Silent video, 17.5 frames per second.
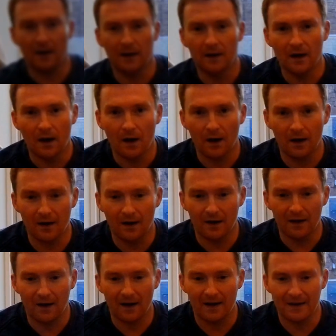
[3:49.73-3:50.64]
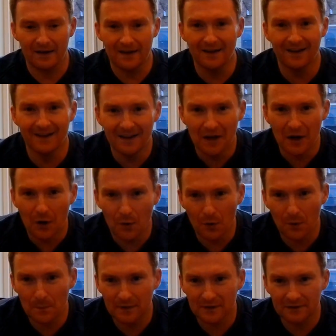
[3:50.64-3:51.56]
uh, I
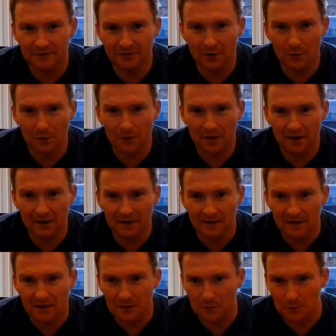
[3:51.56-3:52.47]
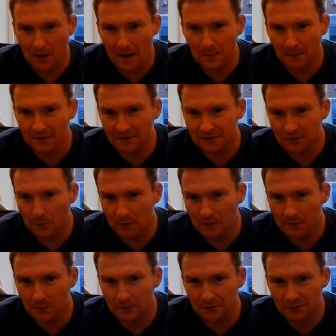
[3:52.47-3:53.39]
hope you could follow the, the ramblings and the
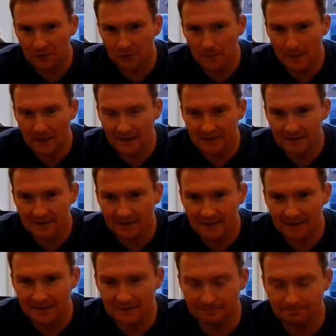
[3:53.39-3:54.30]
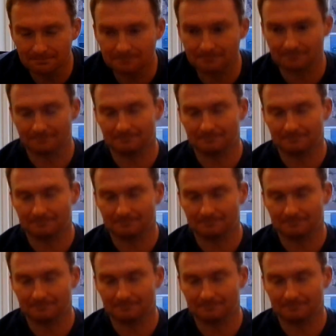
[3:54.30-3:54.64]
wind wasn't too bad. Um,